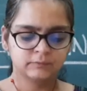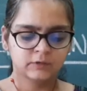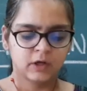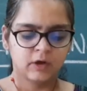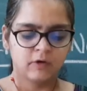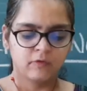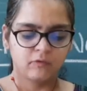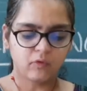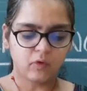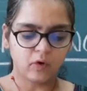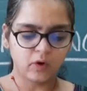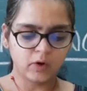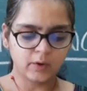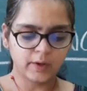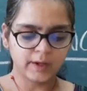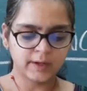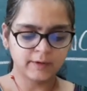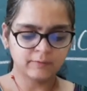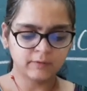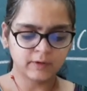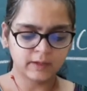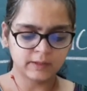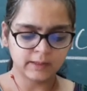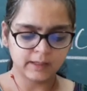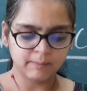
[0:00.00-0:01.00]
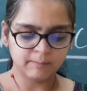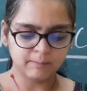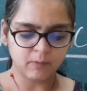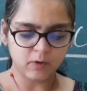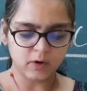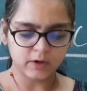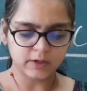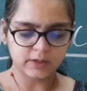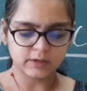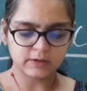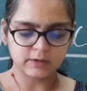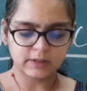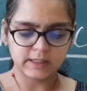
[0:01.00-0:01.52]
Following were the
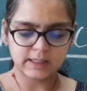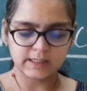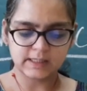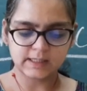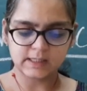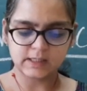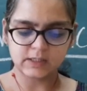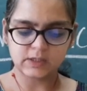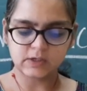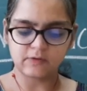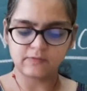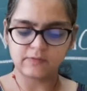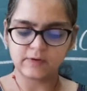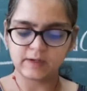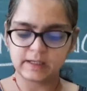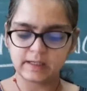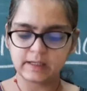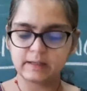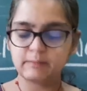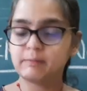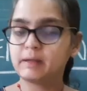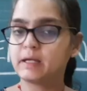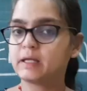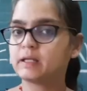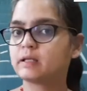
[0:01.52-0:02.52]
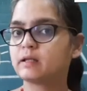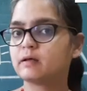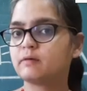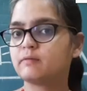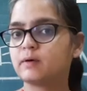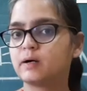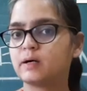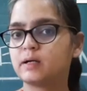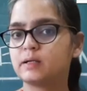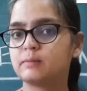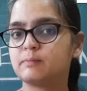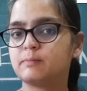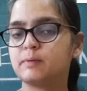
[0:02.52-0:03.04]
important reasons of Italy being
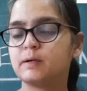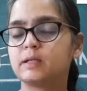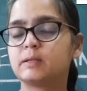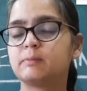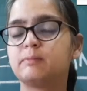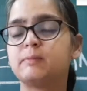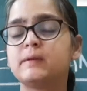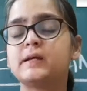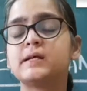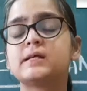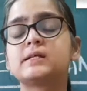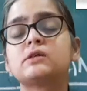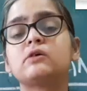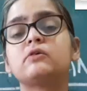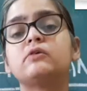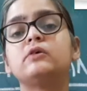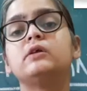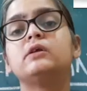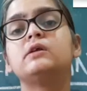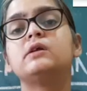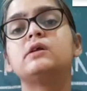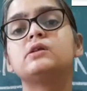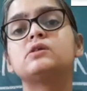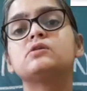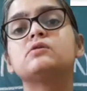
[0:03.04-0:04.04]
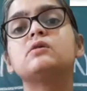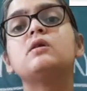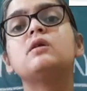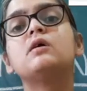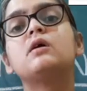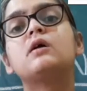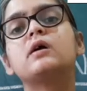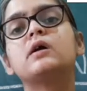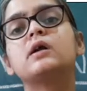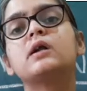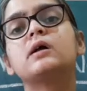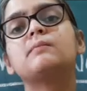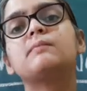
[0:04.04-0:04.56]
the birthplace. Now you need to
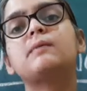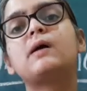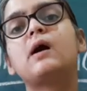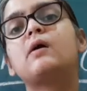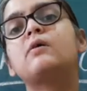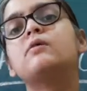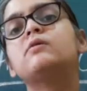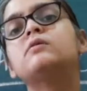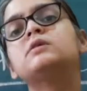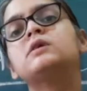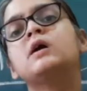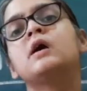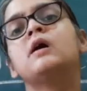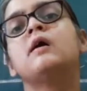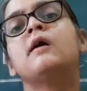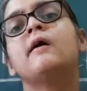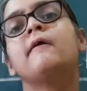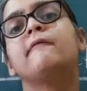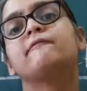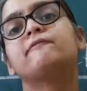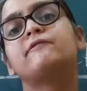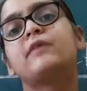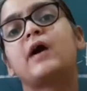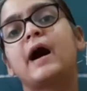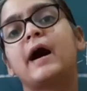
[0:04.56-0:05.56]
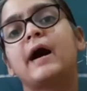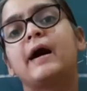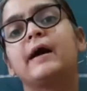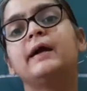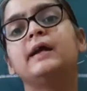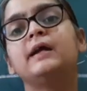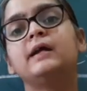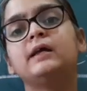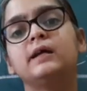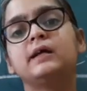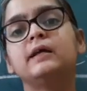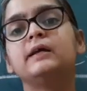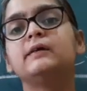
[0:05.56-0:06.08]
learn about why
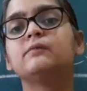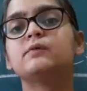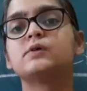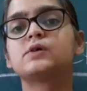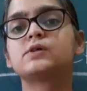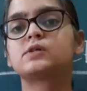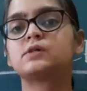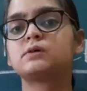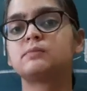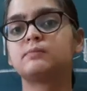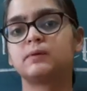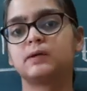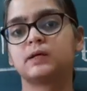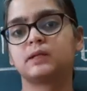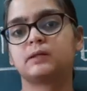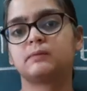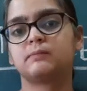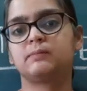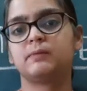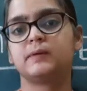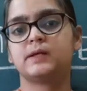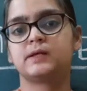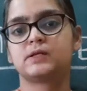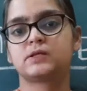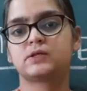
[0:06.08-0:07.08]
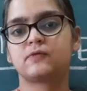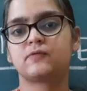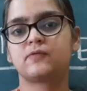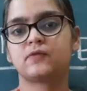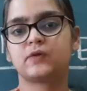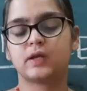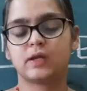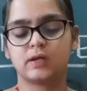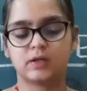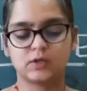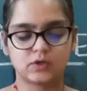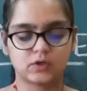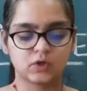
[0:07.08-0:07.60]
Italy was the birthplace of
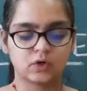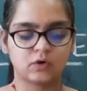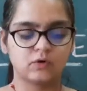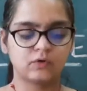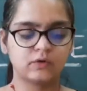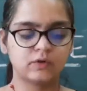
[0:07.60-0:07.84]
Renaissance.